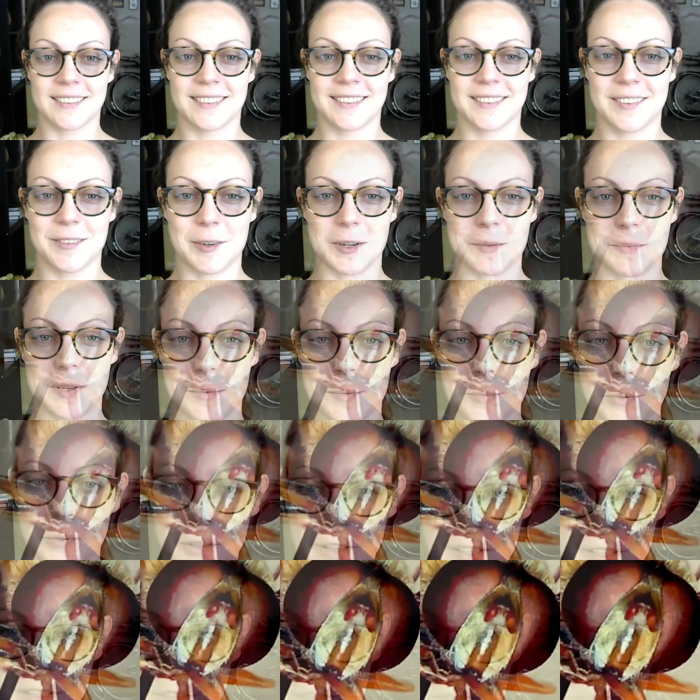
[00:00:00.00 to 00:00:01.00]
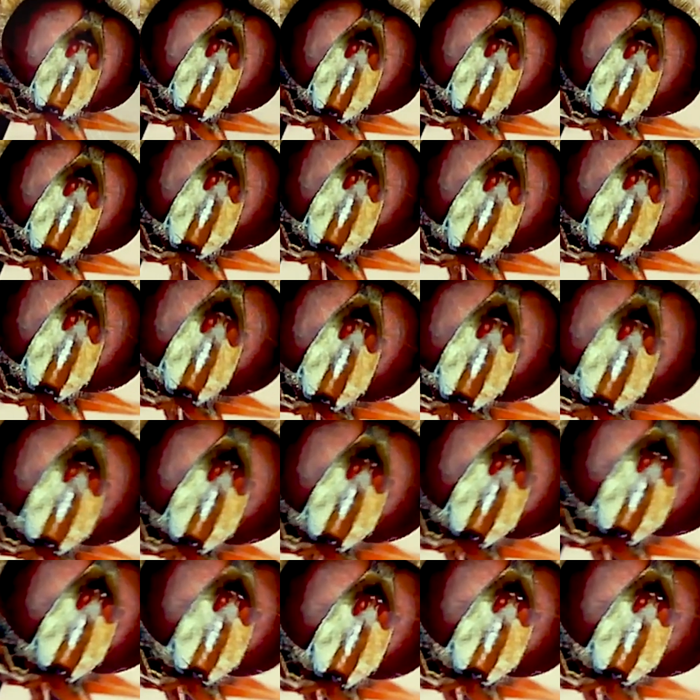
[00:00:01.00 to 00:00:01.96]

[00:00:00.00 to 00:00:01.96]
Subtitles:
When people think of flies, they often